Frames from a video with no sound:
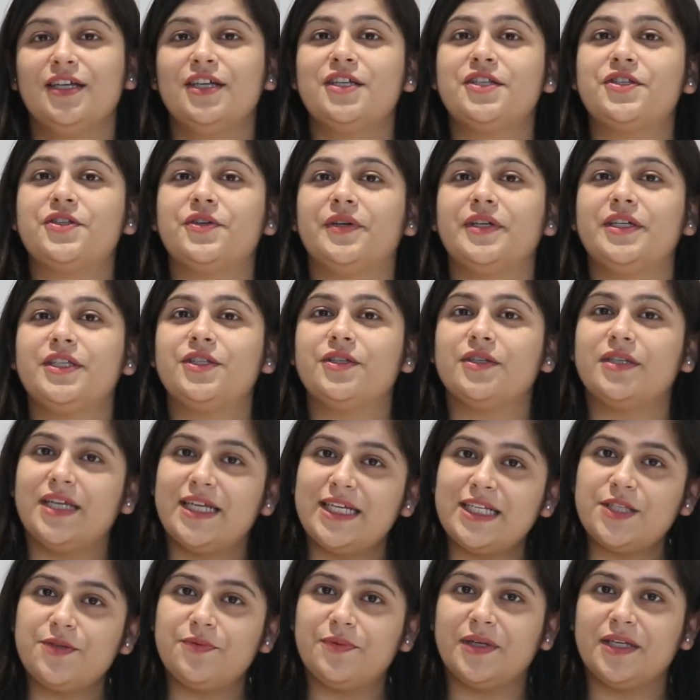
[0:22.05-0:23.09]
So in
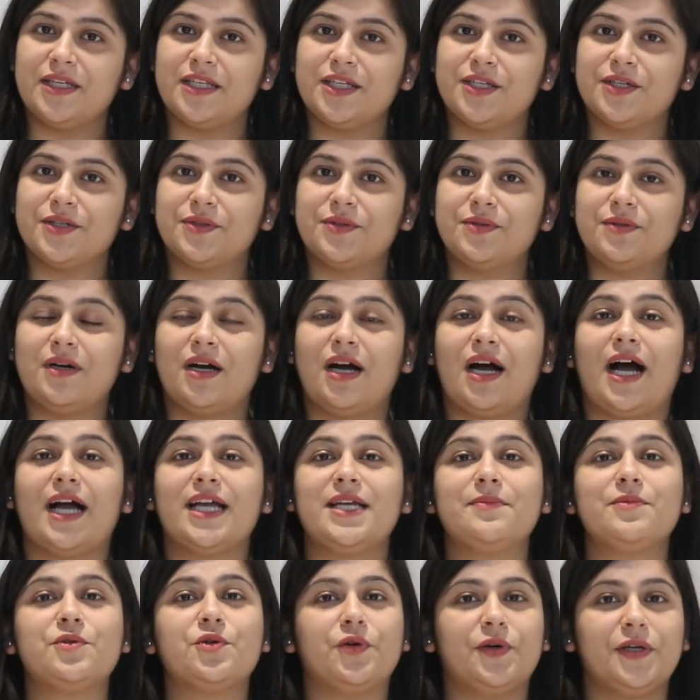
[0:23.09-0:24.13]
today's video, I
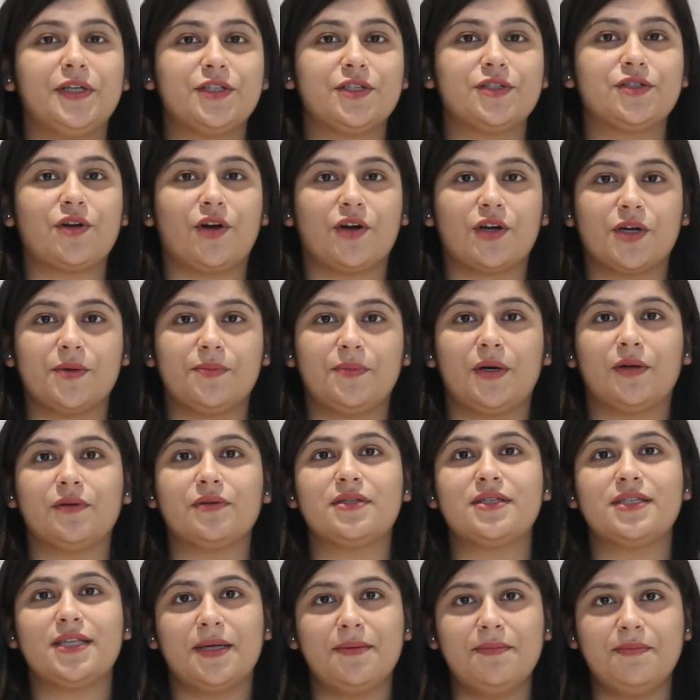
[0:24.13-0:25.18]
am going to talk about
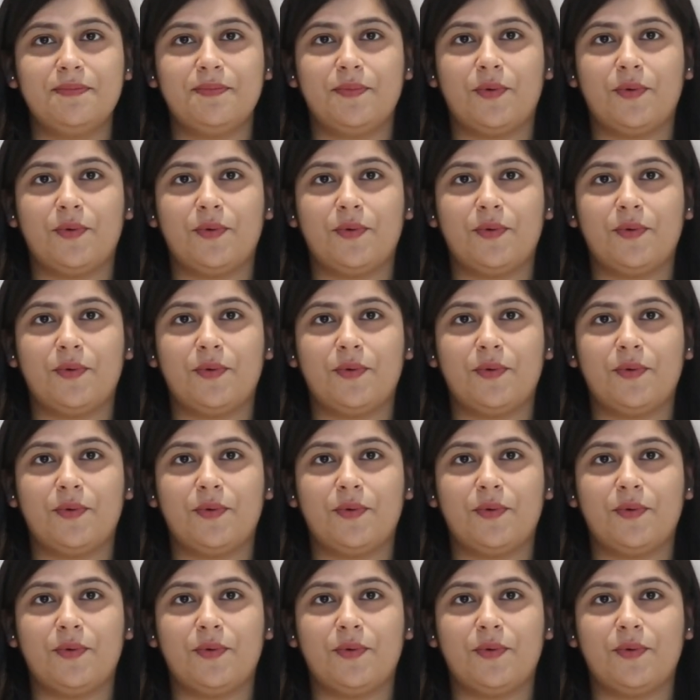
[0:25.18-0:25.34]
some